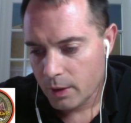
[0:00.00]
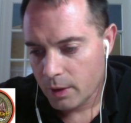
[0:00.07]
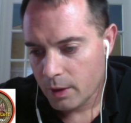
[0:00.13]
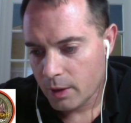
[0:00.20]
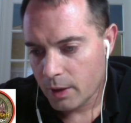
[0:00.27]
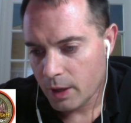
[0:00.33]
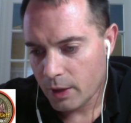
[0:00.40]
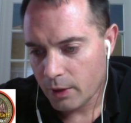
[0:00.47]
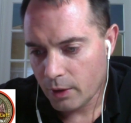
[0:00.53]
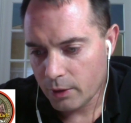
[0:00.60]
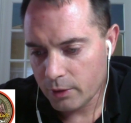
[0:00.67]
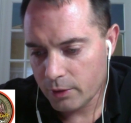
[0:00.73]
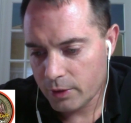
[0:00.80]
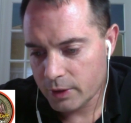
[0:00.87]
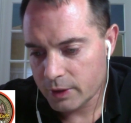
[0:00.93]
Now, the
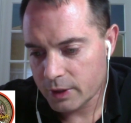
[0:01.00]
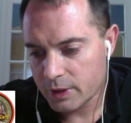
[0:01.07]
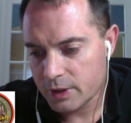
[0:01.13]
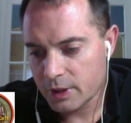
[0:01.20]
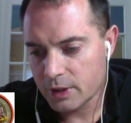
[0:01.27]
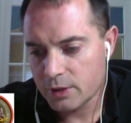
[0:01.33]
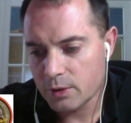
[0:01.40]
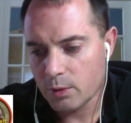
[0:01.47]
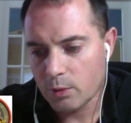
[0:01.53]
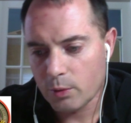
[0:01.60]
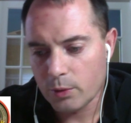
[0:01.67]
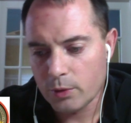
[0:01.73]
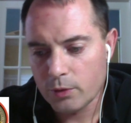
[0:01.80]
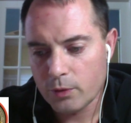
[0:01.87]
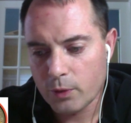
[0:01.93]
other thing that Seed Sower will
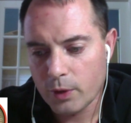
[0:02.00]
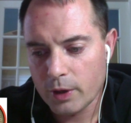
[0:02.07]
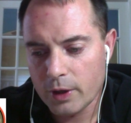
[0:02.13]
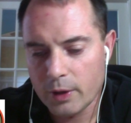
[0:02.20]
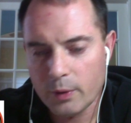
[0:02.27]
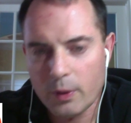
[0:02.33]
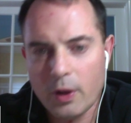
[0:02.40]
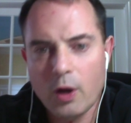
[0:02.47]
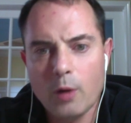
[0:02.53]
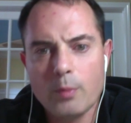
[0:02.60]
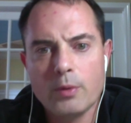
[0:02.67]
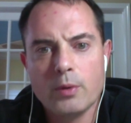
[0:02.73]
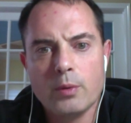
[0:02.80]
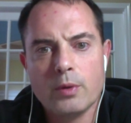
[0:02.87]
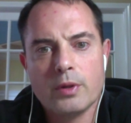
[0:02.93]
do for you, it will help
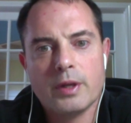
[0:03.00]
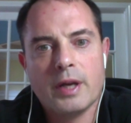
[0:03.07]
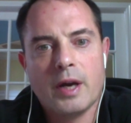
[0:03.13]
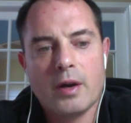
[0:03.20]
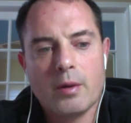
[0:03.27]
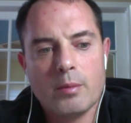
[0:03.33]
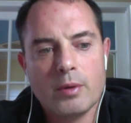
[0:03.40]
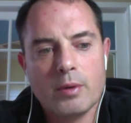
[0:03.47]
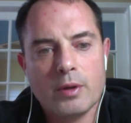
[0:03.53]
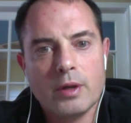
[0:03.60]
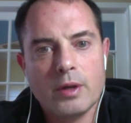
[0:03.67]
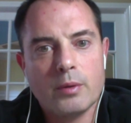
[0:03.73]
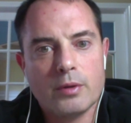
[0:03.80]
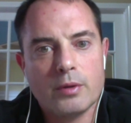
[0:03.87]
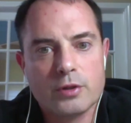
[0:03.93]
you with accountability
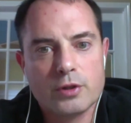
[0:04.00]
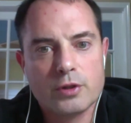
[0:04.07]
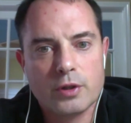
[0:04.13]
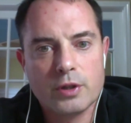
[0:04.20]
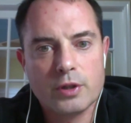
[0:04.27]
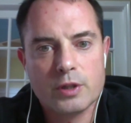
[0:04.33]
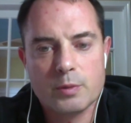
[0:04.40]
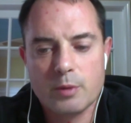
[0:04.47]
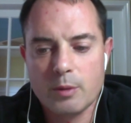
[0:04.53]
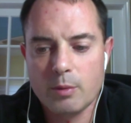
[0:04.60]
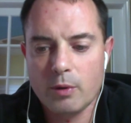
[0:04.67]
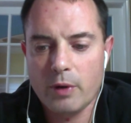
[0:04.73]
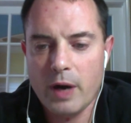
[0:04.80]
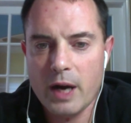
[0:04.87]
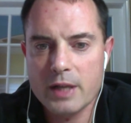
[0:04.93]
with your church as
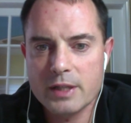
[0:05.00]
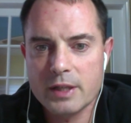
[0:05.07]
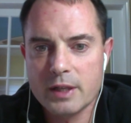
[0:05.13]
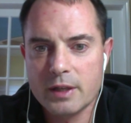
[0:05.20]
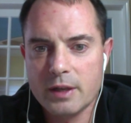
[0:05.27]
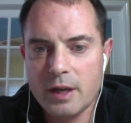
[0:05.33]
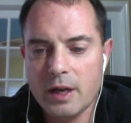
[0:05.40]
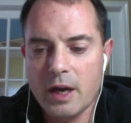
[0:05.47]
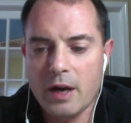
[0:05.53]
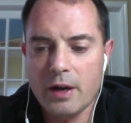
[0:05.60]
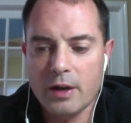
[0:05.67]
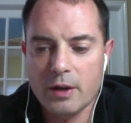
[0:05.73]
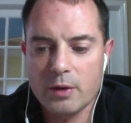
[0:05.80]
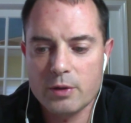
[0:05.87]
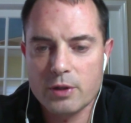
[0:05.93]
people are asking, hey, how did
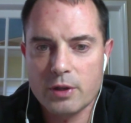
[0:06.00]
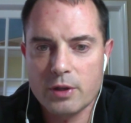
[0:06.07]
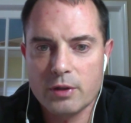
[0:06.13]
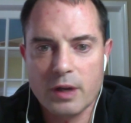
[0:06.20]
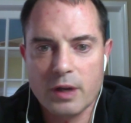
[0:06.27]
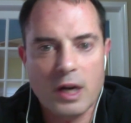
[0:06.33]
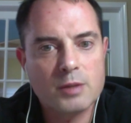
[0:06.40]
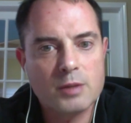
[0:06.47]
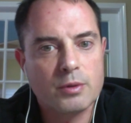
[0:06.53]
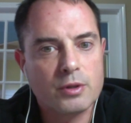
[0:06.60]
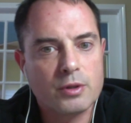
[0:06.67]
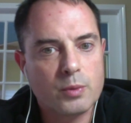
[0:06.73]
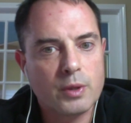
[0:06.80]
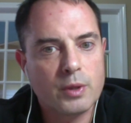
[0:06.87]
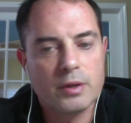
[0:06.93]
it go sharing the gospel
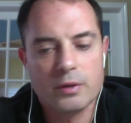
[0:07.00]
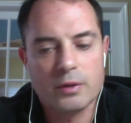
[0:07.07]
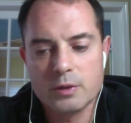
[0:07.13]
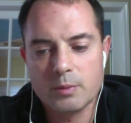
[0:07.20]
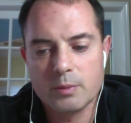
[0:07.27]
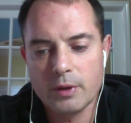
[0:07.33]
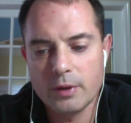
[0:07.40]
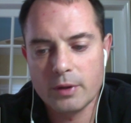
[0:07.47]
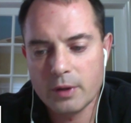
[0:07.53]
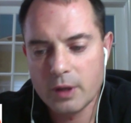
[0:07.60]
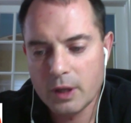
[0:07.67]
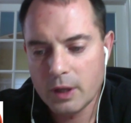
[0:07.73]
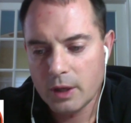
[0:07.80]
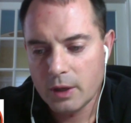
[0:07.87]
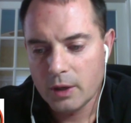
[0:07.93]
this week or this month?
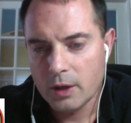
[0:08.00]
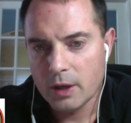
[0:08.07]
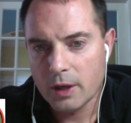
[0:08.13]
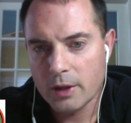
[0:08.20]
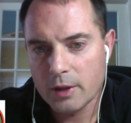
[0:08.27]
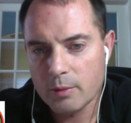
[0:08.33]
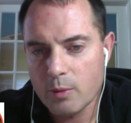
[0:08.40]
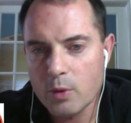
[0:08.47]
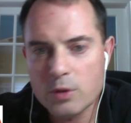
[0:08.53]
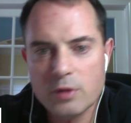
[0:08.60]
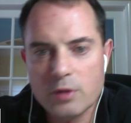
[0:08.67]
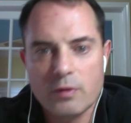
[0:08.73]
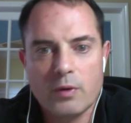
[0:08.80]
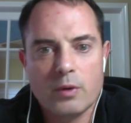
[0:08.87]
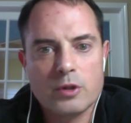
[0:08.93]
I think most
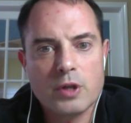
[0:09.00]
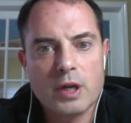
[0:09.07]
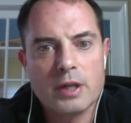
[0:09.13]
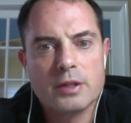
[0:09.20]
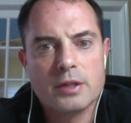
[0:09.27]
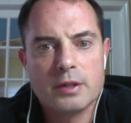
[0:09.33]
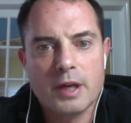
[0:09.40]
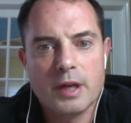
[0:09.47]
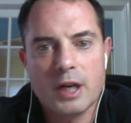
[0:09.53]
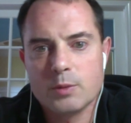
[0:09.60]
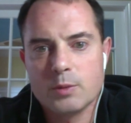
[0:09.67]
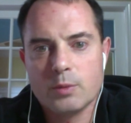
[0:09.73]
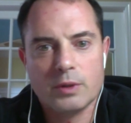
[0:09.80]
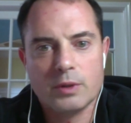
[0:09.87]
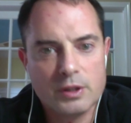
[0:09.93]
of you are trying to share the
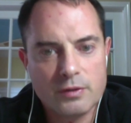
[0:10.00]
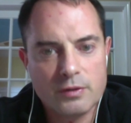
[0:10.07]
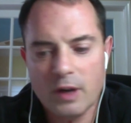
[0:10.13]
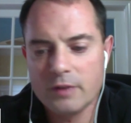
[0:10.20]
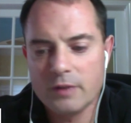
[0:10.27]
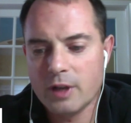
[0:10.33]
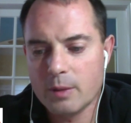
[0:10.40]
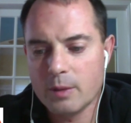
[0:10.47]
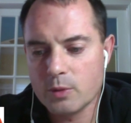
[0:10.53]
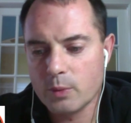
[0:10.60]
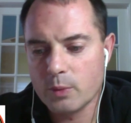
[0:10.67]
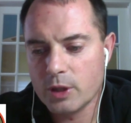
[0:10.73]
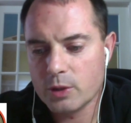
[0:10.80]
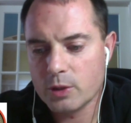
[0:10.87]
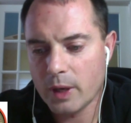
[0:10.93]
gospel at least 5 times a
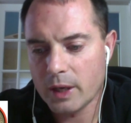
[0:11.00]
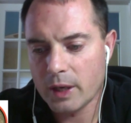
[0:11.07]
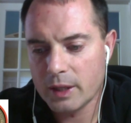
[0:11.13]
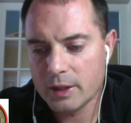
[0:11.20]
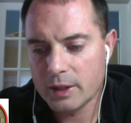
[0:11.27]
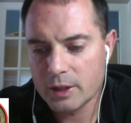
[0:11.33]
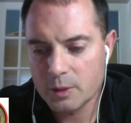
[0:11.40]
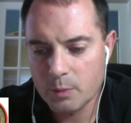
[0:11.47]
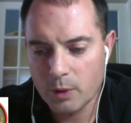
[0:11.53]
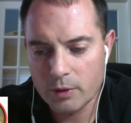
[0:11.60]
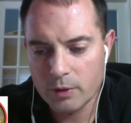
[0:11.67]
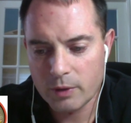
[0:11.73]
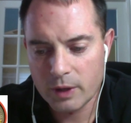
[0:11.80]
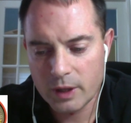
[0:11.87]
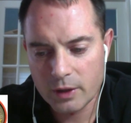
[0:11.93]
week, so I can hit this button
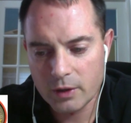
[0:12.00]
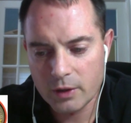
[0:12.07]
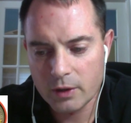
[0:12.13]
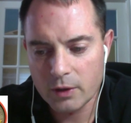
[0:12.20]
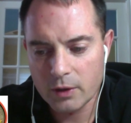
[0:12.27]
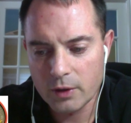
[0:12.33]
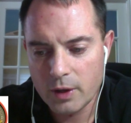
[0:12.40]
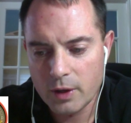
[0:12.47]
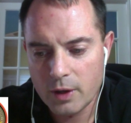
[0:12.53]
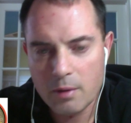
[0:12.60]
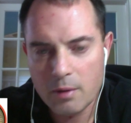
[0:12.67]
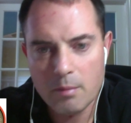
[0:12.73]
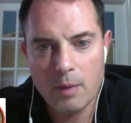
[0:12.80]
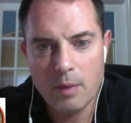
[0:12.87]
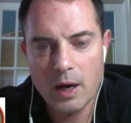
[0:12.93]
right here called
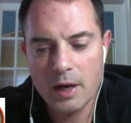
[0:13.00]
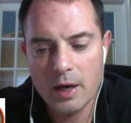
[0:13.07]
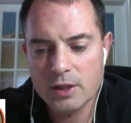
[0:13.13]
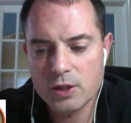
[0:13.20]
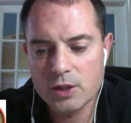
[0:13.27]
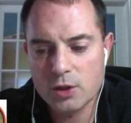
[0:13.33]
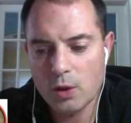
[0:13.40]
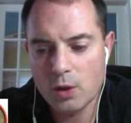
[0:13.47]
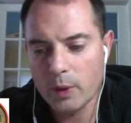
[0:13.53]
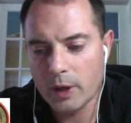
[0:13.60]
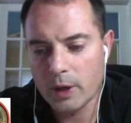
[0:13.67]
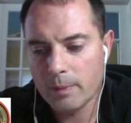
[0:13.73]
My Sowing.